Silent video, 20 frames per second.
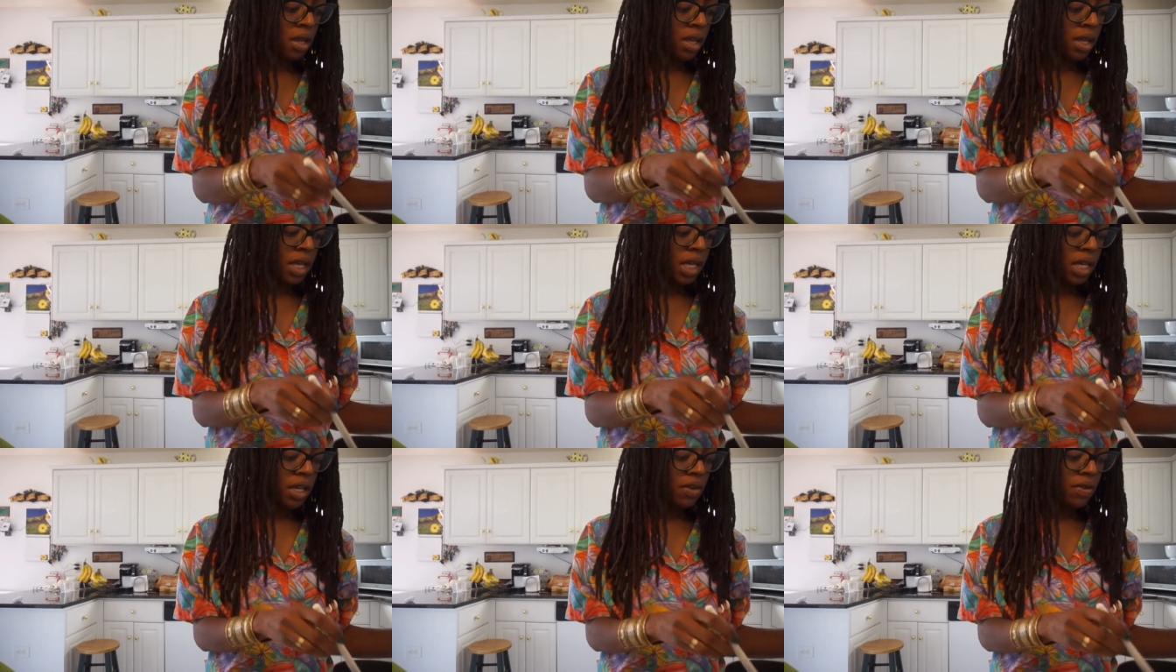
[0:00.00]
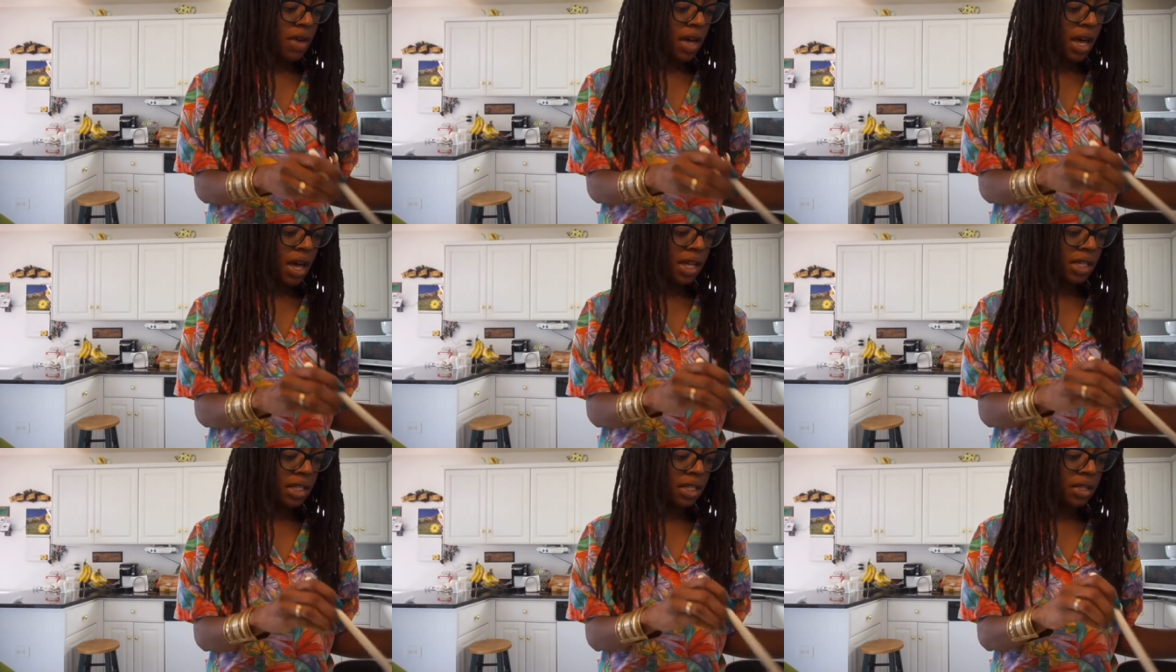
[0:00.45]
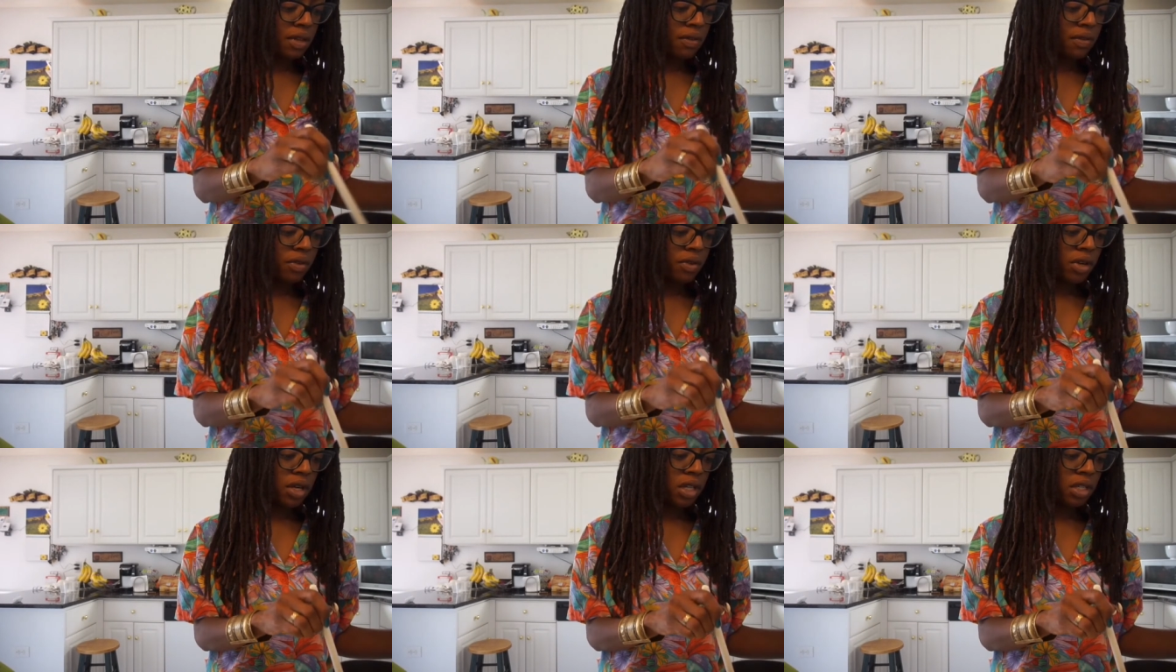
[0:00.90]
yeah, you guys look
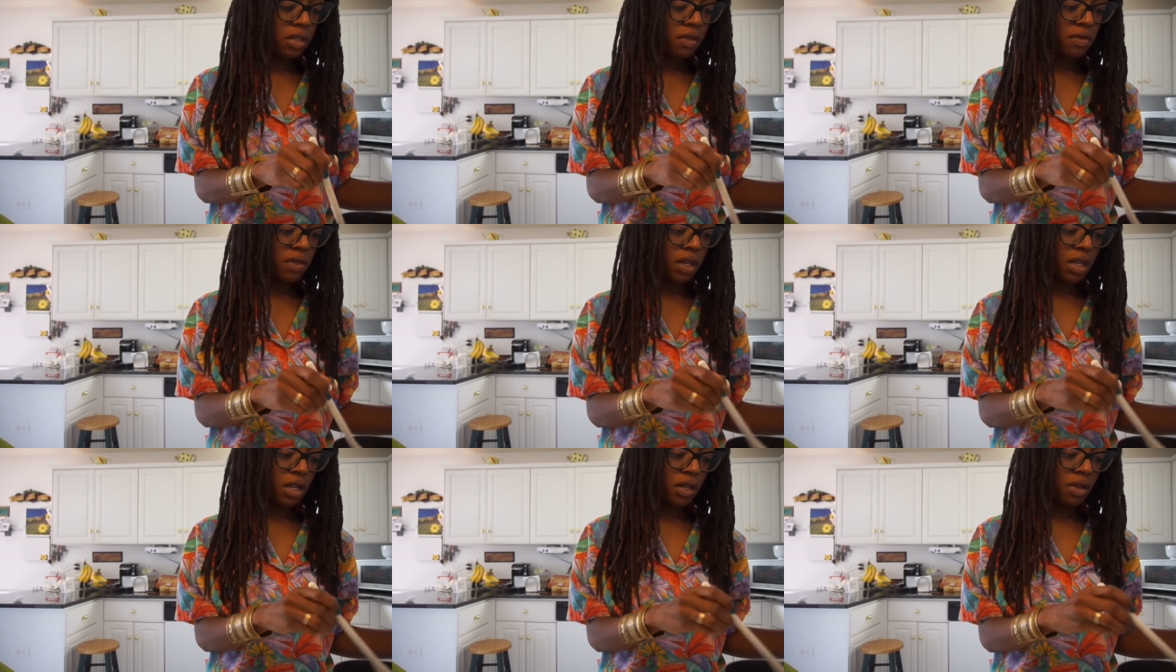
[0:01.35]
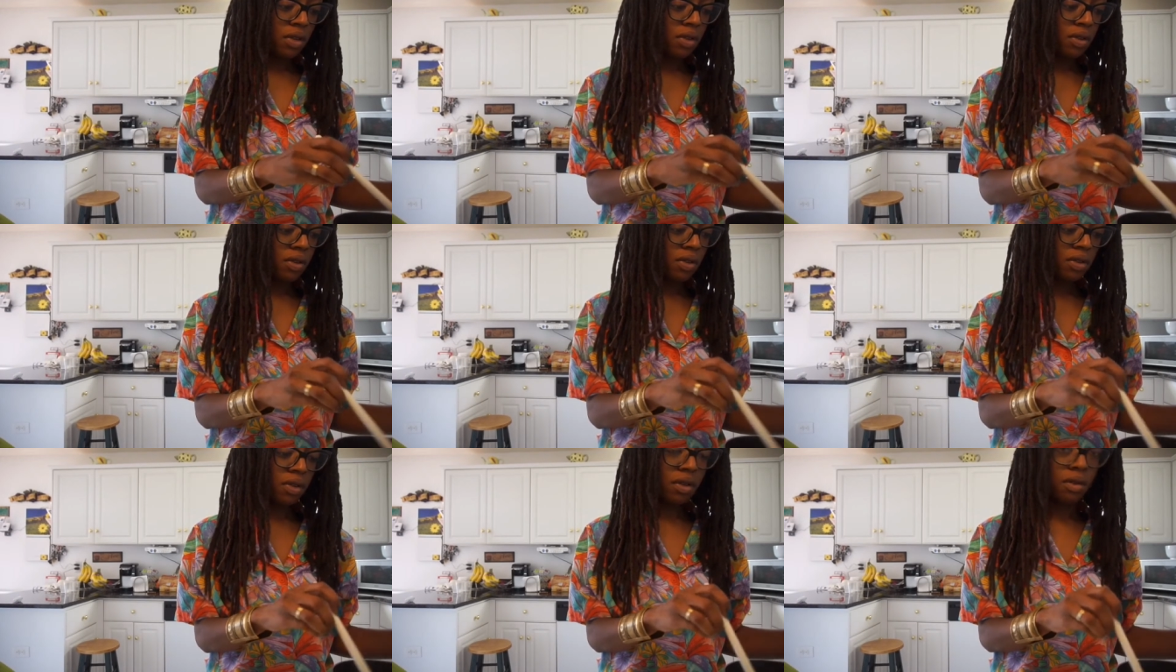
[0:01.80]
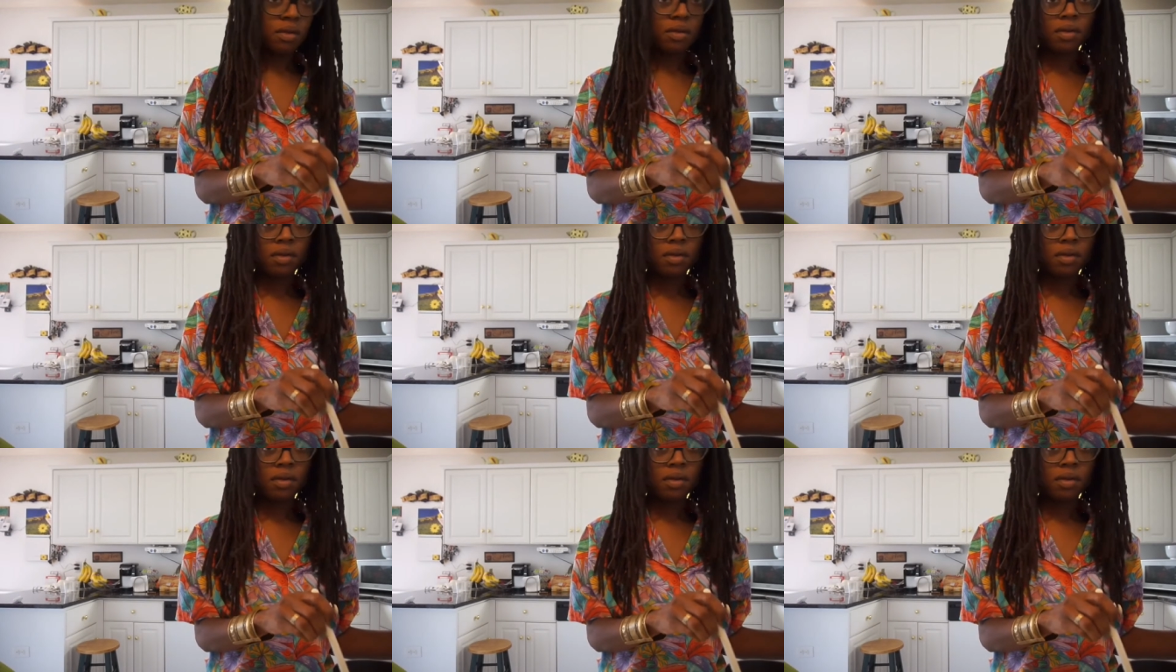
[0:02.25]
forward to videos